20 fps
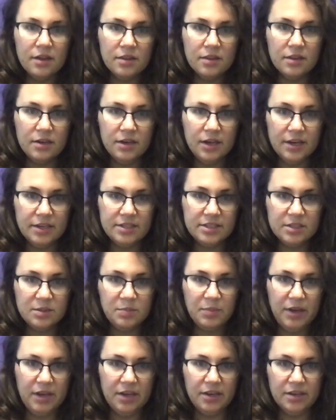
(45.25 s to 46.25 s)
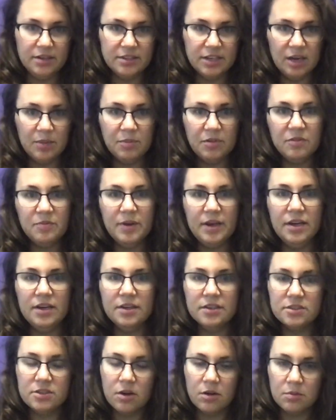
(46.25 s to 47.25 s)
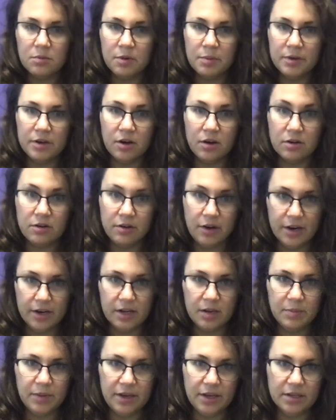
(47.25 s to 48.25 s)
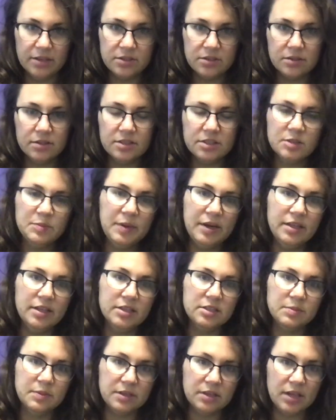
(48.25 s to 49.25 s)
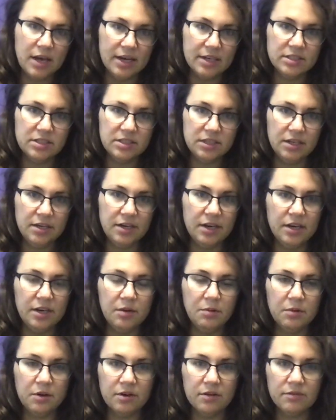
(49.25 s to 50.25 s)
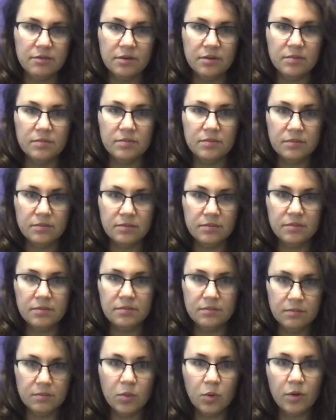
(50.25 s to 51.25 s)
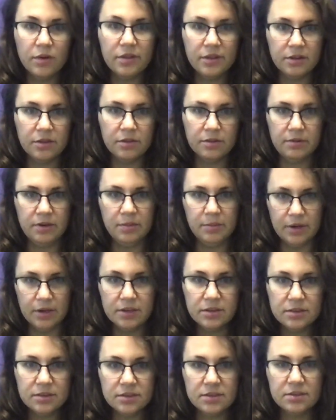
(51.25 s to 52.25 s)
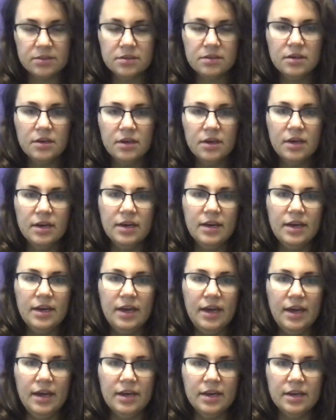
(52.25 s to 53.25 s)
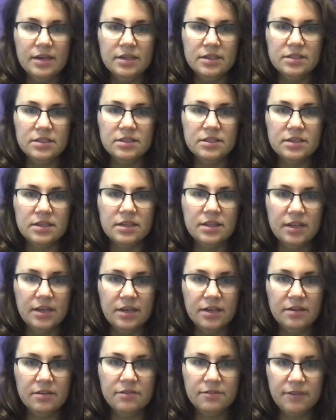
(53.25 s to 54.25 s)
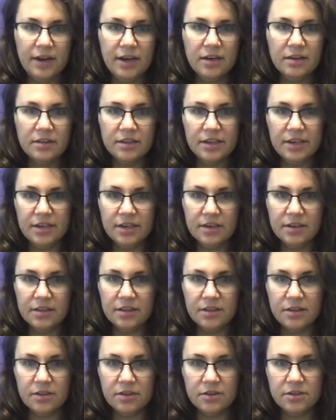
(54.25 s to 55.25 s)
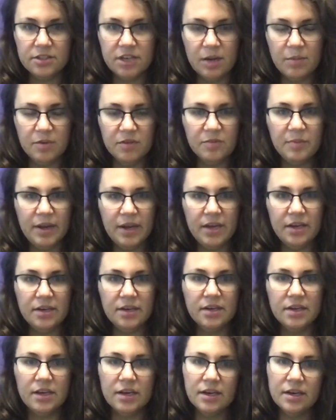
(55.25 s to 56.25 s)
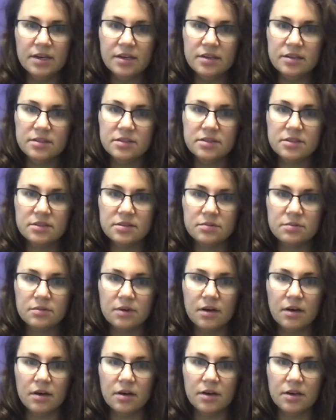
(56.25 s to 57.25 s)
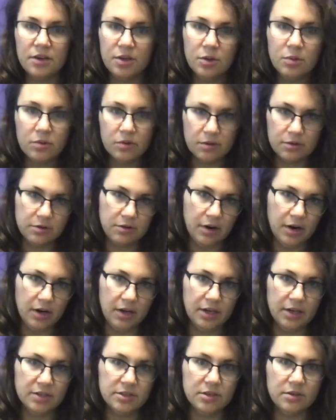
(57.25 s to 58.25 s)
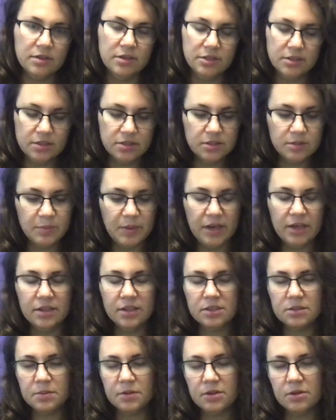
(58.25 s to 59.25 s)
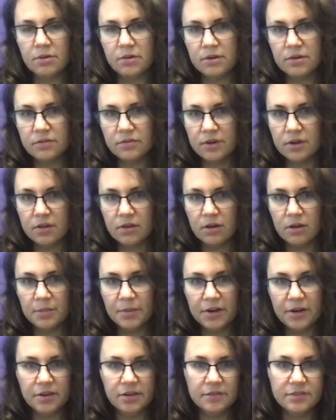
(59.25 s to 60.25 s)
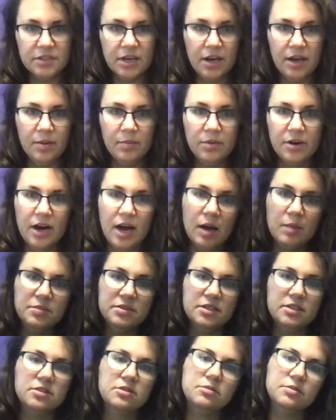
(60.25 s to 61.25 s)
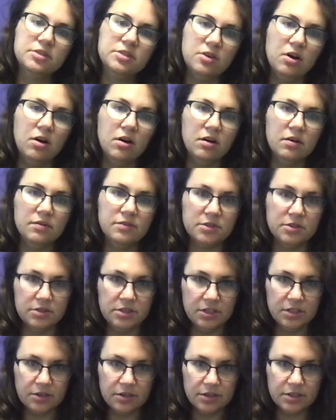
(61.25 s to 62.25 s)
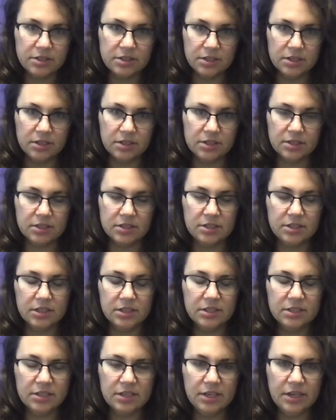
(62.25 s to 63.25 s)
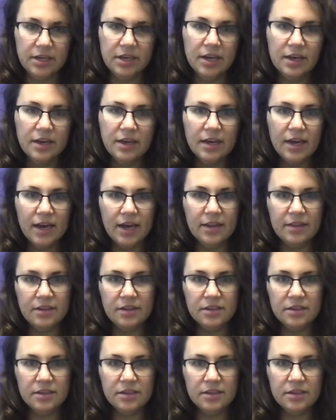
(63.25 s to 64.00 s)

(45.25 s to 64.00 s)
The next type of pain is called what we call chronic pain. So this is pain that's been lasting anywhere from more than 3 months. And then finally, the third type of pain is acute on chronic. So this is pain that's been going on for a long period of time. Perhaps it's resolved or decreased in its intensity, and